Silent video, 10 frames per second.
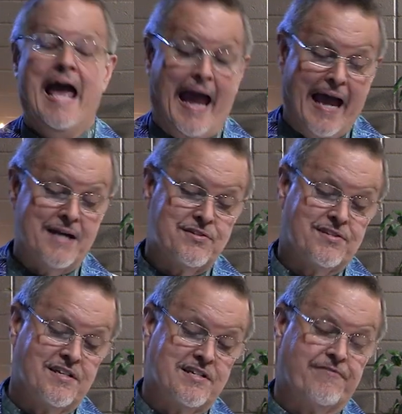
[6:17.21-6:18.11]
as
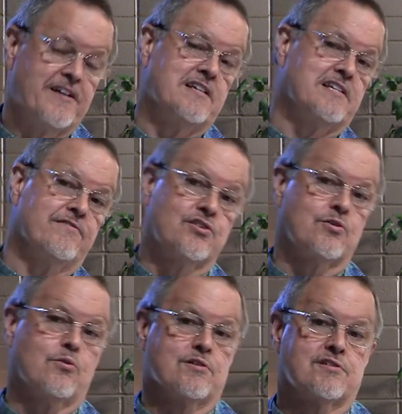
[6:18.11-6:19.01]
the definitive
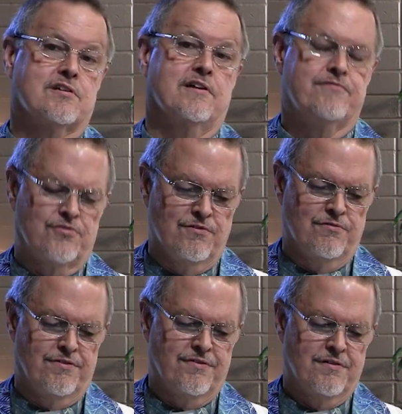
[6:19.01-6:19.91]
source of
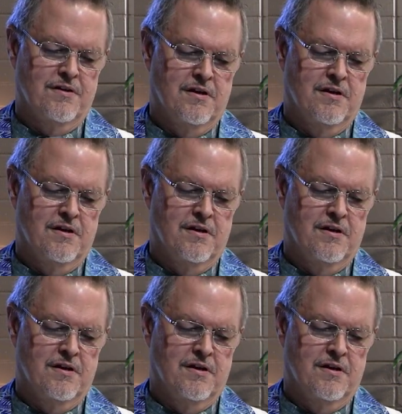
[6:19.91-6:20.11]
truth.